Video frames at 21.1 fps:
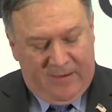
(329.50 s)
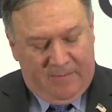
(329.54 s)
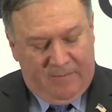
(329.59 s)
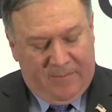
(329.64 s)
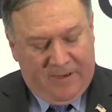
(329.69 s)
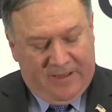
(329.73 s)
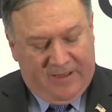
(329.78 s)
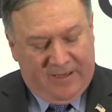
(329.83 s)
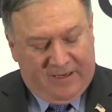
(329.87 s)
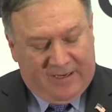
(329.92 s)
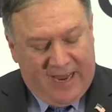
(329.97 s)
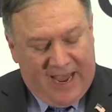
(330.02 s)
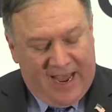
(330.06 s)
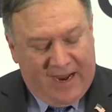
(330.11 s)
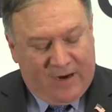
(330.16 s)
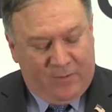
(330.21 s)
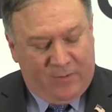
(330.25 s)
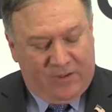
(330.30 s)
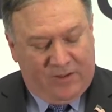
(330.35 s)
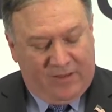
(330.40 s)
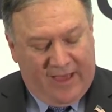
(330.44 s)
but the
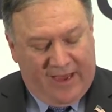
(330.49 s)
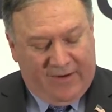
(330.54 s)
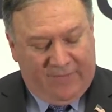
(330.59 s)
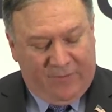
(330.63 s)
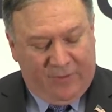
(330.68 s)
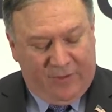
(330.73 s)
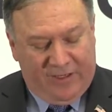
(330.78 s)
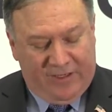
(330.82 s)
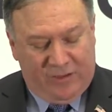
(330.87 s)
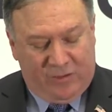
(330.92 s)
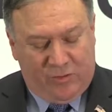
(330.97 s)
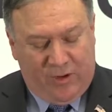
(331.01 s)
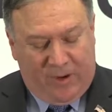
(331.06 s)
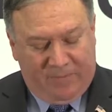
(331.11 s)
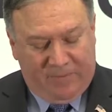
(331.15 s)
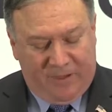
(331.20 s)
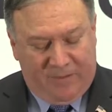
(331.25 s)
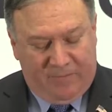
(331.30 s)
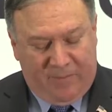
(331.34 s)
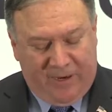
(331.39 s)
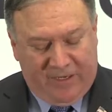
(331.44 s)
attack was thankfully
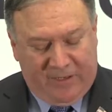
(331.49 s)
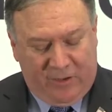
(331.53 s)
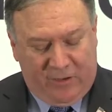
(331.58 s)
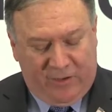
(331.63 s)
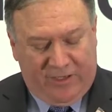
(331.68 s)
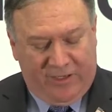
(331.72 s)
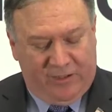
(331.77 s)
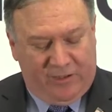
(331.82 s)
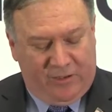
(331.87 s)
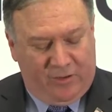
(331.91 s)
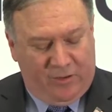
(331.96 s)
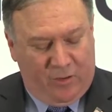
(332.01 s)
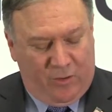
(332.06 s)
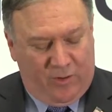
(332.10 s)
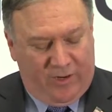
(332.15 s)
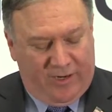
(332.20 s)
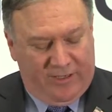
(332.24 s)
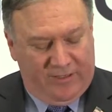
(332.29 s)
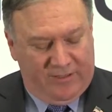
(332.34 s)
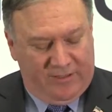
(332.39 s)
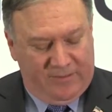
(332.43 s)
disrupted by Turkish
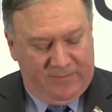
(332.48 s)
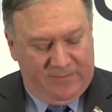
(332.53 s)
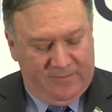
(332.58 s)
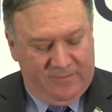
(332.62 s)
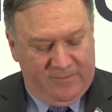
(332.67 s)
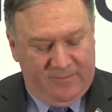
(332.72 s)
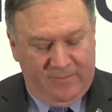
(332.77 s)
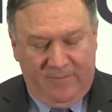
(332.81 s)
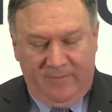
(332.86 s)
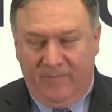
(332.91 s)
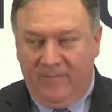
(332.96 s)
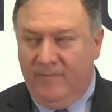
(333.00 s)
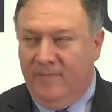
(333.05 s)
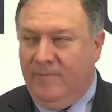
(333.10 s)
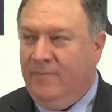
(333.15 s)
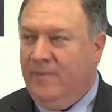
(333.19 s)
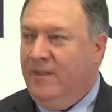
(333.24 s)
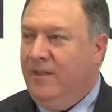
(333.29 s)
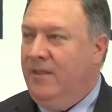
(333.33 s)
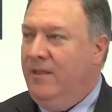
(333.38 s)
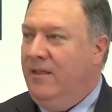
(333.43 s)
authorities.
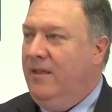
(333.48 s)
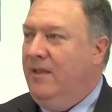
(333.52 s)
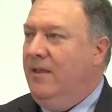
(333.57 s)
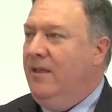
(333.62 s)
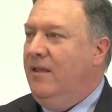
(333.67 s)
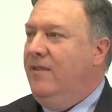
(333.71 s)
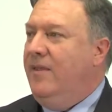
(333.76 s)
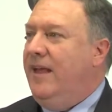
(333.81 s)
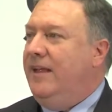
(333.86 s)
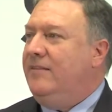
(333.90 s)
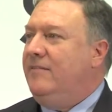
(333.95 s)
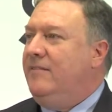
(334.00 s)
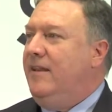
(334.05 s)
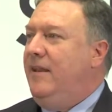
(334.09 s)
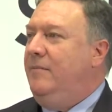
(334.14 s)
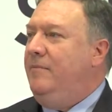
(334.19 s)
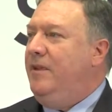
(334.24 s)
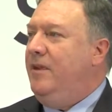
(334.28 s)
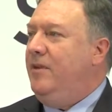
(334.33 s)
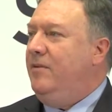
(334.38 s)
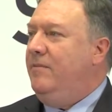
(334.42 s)
That
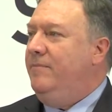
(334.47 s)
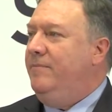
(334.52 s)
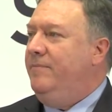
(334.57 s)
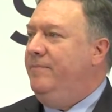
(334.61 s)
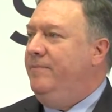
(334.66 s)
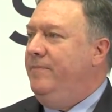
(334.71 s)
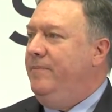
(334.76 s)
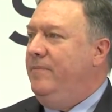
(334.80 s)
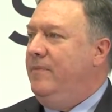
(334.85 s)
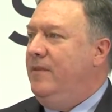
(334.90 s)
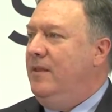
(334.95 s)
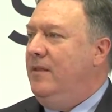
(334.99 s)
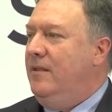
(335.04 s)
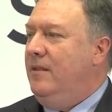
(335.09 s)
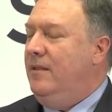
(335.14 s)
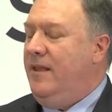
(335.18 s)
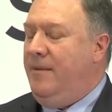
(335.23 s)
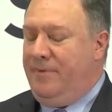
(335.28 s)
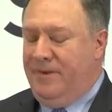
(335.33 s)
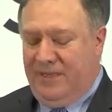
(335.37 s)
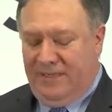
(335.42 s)
same year,
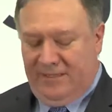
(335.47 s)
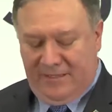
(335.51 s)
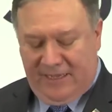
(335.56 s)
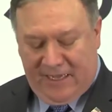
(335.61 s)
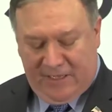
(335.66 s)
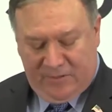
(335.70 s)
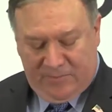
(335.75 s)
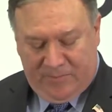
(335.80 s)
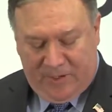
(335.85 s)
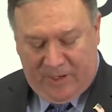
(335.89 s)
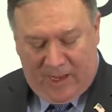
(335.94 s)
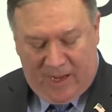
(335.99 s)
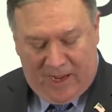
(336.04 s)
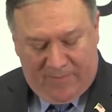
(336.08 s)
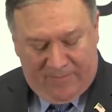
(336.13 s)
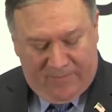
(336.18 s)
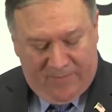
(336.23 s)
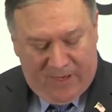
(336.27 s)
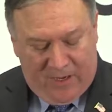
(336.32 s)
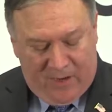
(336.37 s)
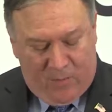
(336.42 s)
Lebanese Hezbollah,
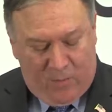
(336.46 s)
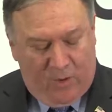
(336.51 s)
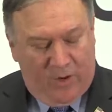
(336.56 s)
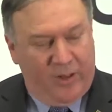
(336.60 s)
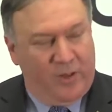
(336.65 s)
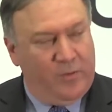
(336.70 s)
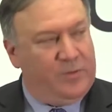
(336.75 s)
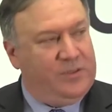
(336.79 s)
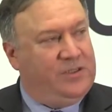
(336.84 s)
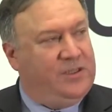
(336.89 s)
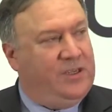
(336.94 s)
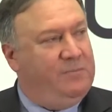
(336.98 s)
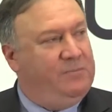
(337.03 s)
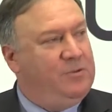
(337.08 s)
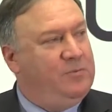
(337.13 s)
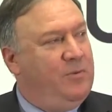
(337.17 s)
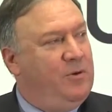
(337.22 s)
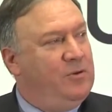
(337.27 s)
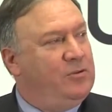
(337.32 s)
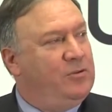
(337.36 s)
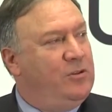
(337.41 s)
one of the
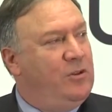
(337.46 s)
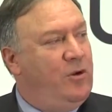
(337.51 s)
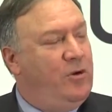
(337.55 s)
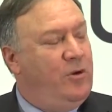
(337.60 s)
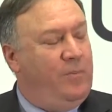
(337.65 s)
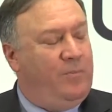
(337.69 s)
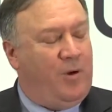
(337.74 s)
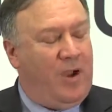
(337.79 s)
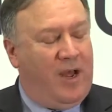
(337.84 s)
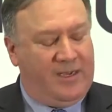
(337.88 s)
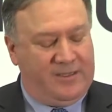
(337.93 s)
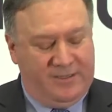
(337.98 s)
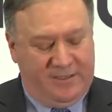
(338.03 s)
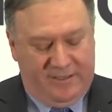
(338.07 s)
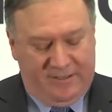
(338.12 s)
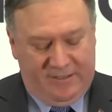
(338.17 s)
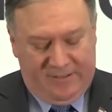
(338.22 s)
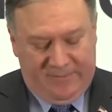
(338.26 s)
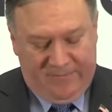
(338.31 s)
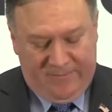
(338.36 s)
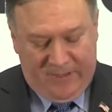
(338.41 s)
regime's most loyal
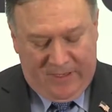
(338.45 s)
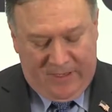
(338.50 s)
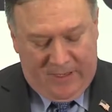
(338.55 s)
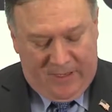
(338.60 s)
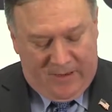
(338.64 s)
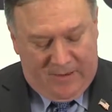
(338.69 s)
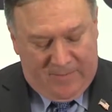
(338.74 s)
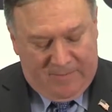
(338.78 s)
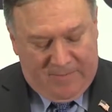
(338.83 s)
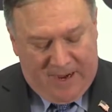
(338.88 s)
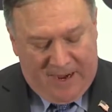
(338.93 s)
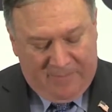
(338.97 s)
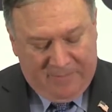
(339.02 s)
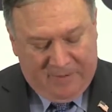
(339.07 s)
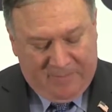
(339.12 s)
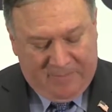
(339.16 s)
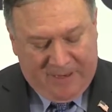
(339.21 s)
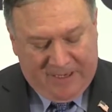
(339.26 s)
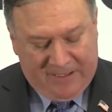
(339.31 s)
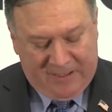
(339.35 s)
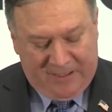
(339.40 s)
proxies, bombed
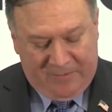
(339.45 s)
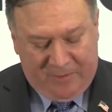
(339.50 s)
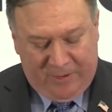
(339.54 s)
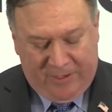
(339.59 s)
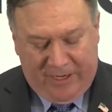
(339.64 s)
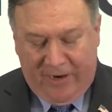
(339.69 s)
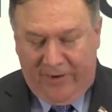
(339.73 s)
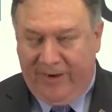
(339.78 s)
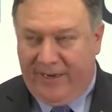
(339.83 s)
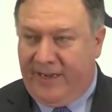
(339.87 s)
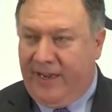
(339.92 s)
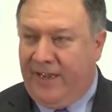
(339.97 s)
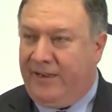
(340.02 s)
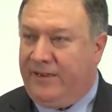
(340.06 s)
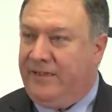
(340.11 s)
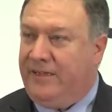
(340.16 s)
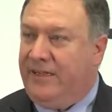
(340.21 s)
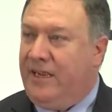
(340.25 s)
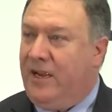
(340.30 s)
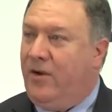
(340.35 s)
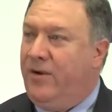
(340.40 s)
a bus in Bulgaria
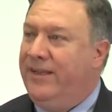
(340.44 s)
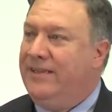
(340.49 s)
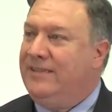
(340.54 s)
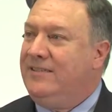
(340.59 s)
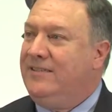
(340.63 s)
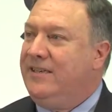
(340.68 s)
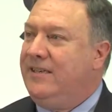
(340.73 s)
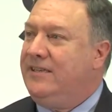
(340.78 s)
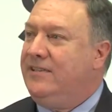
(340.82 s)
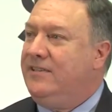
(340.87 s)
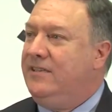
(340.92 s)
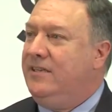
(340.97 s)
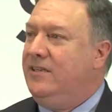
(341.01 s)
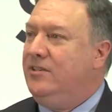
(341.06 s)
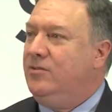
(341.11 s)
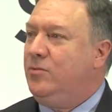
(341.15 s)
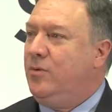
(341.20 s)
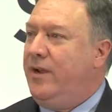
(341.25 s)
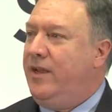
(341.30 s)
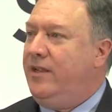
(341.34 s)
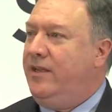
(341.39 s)
carrying 6
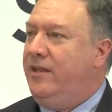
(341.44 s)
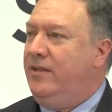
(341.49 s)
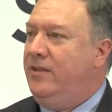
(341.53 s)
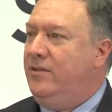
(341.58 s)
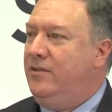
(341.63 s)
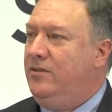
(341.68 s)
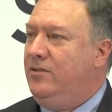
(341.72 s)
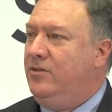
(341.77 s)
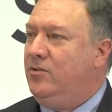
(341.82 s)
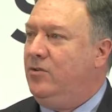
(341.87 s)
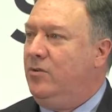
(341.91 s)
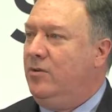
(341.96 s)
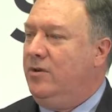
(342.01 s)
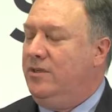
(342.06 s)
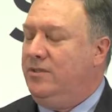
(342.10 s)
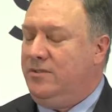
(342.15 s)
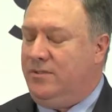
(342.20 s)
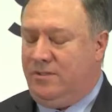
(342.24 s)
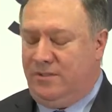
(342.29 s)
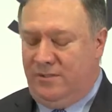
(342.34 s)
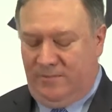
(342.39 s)
Israeli
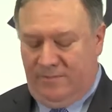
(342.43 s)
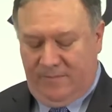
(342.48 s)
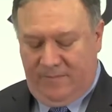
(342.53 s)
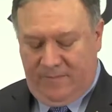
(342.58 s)
tourists.